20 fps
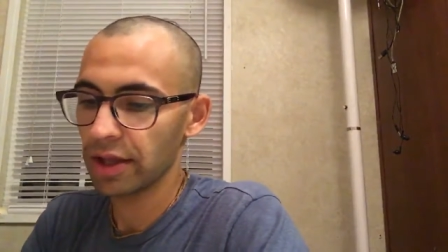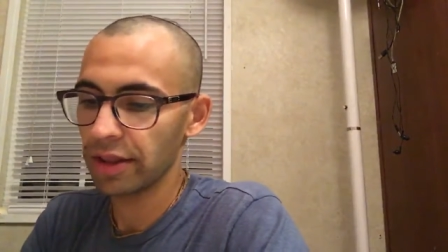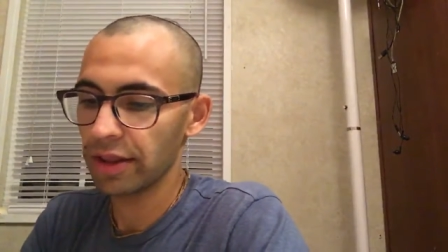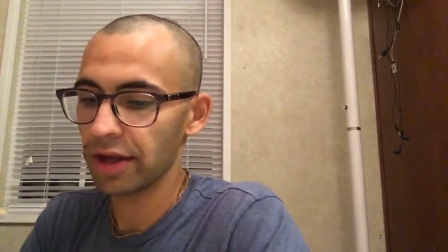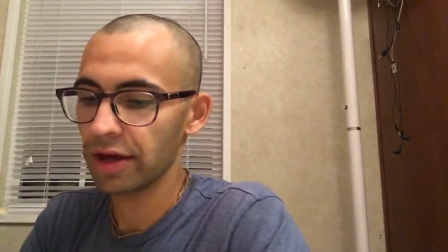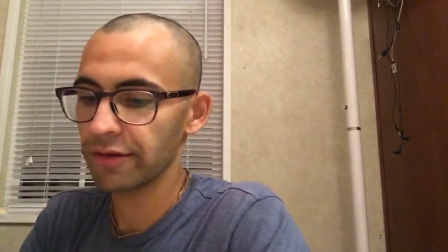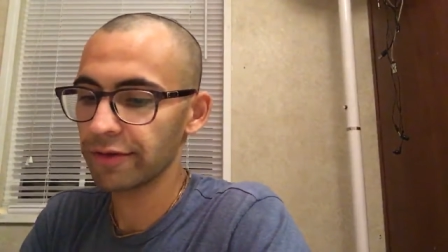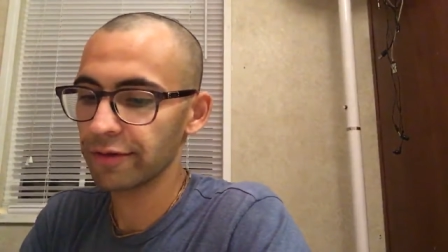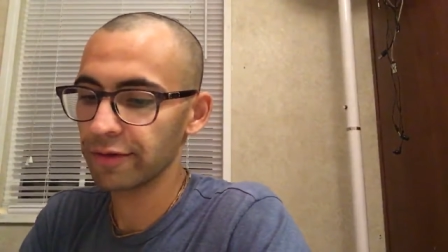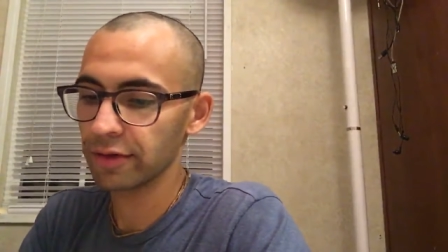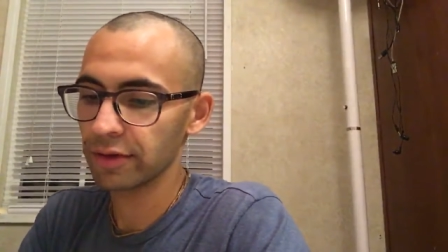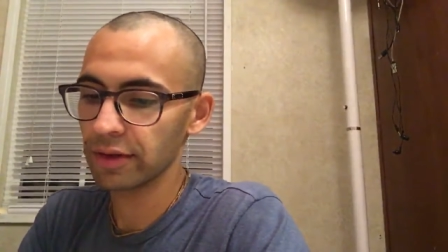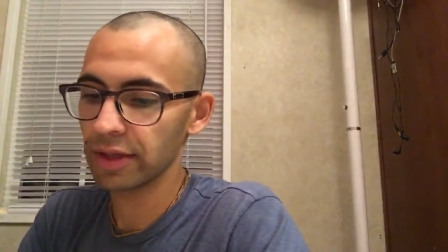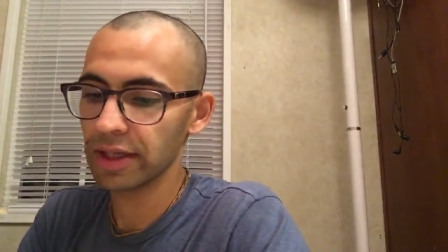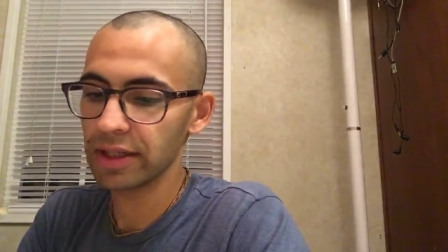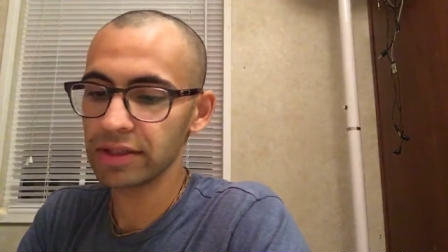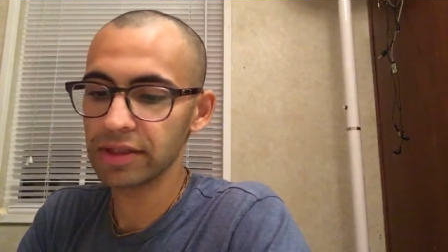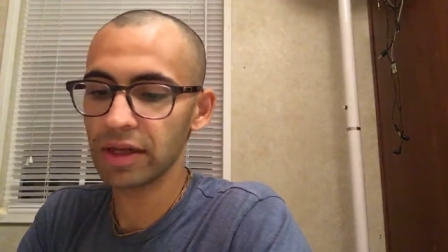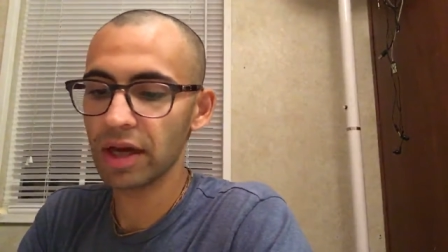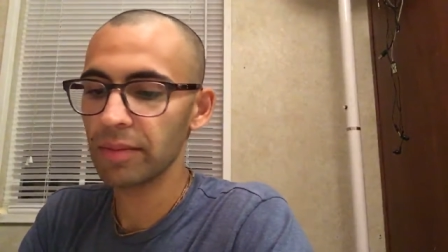Therefore,
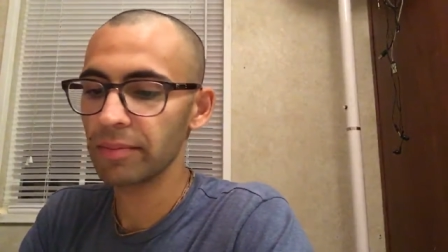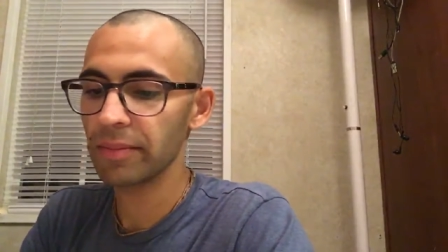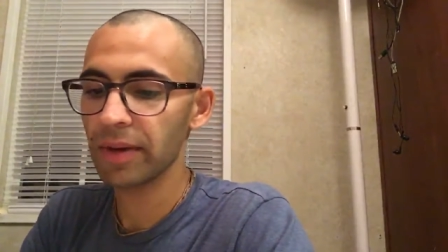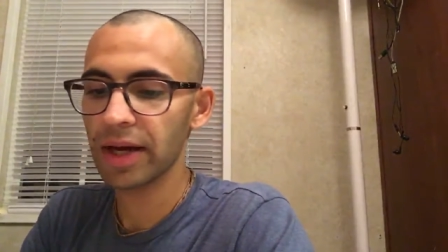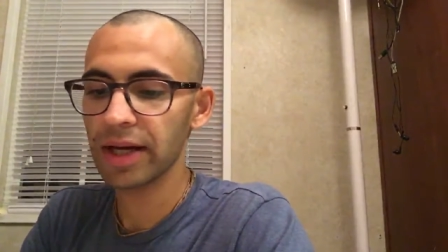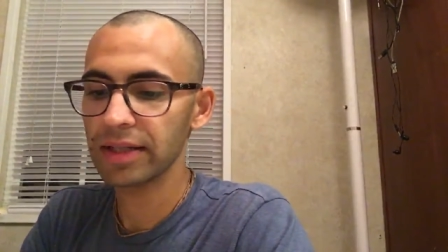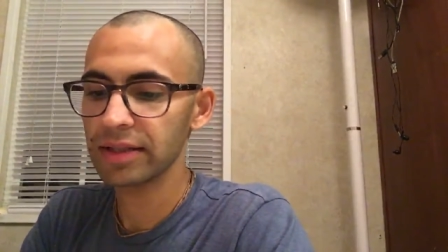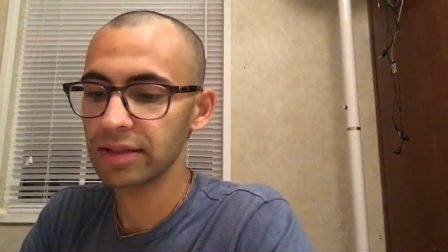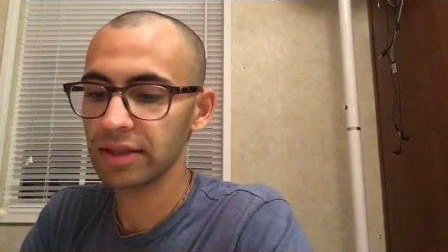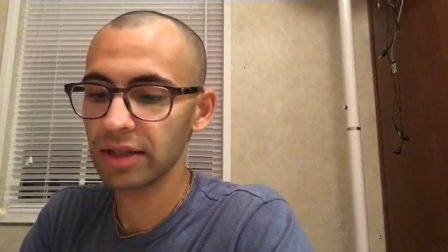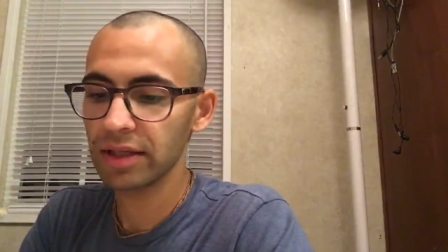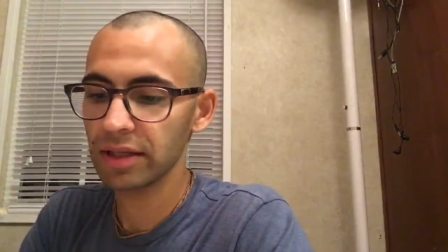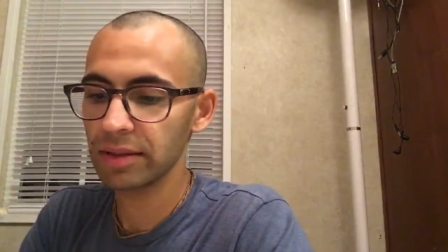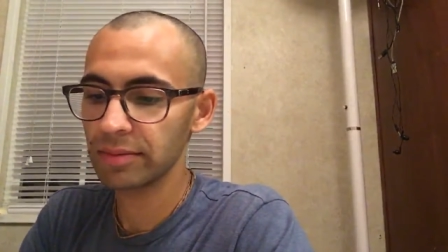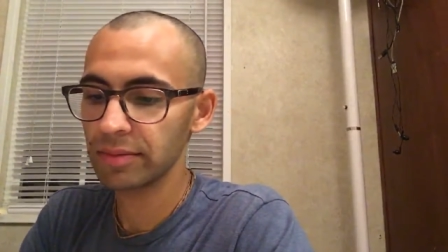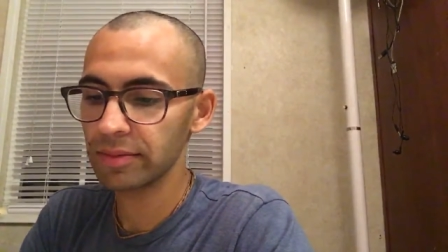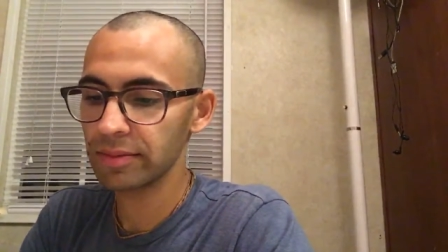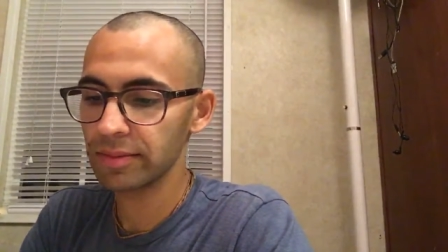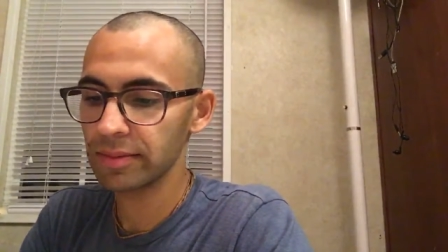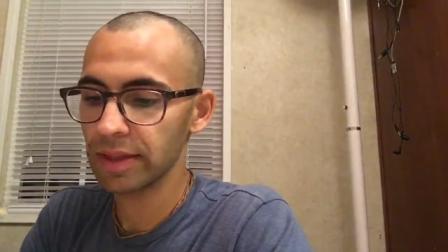it is not my
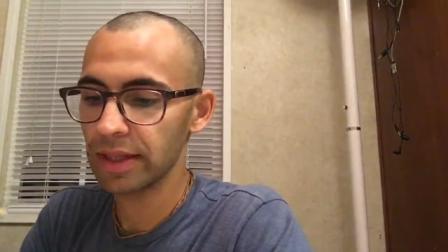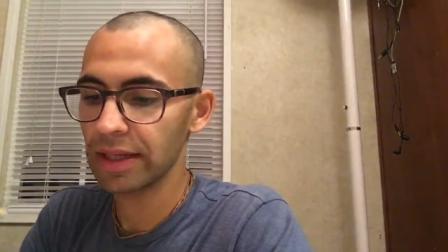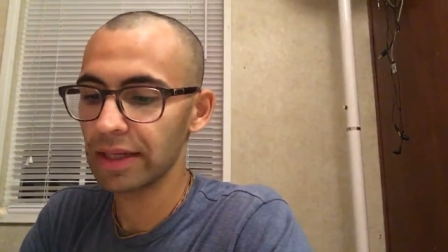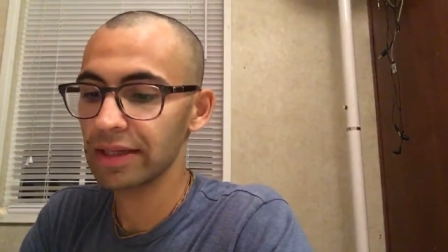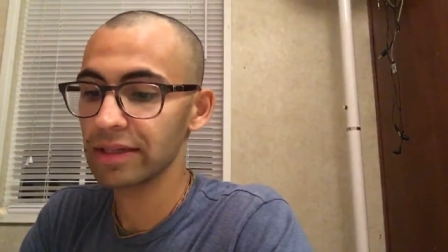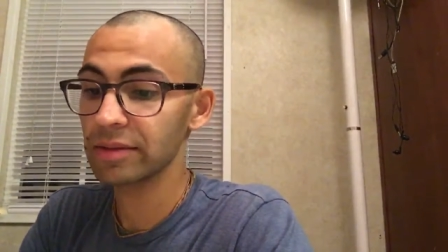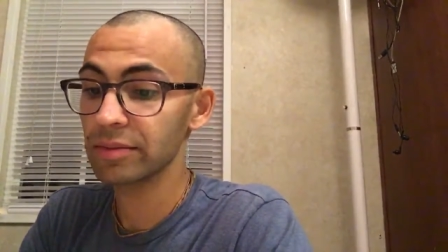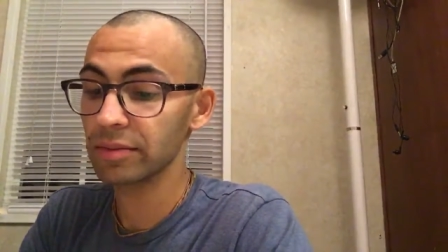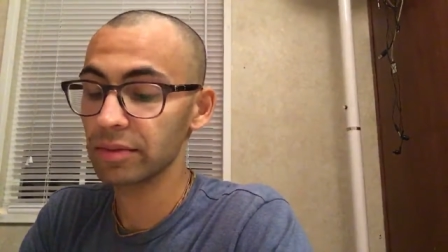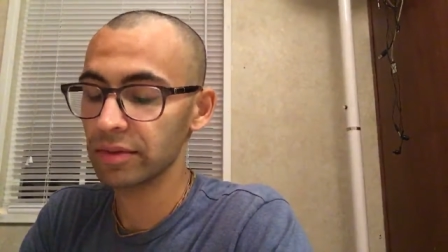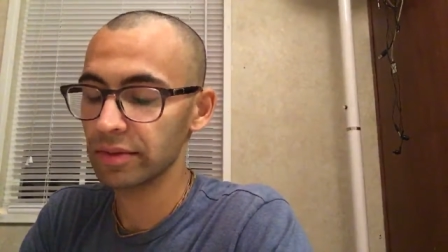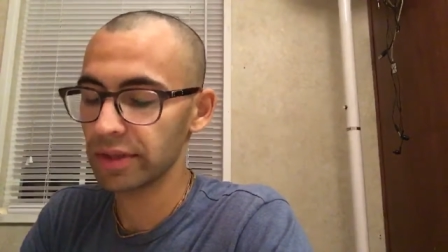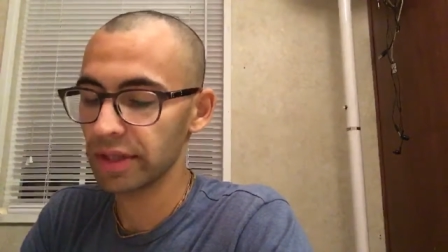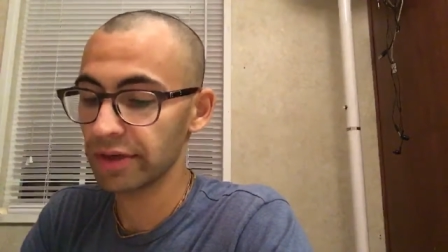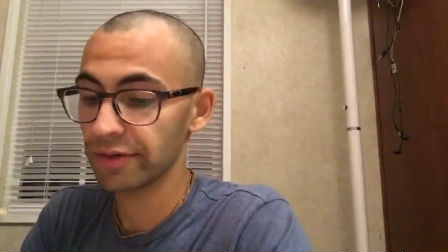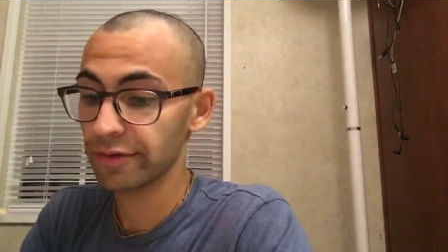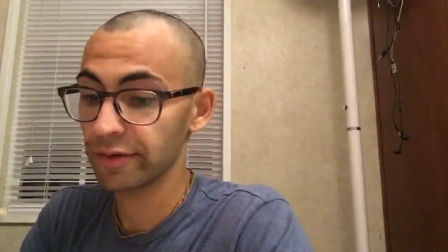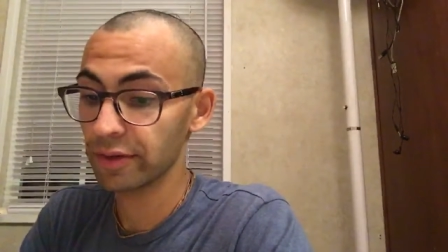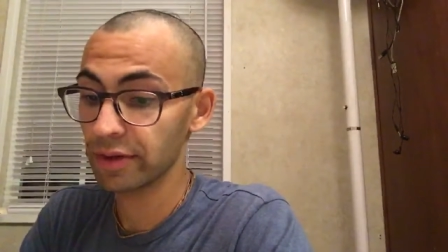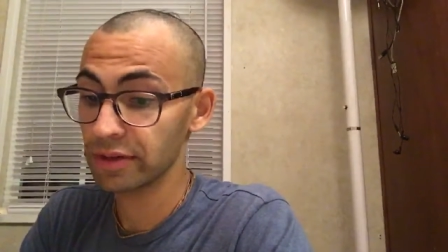
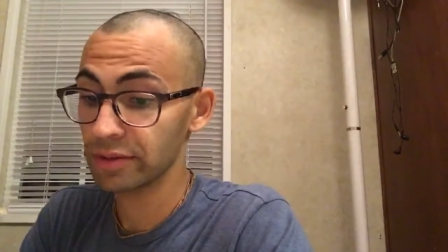therefore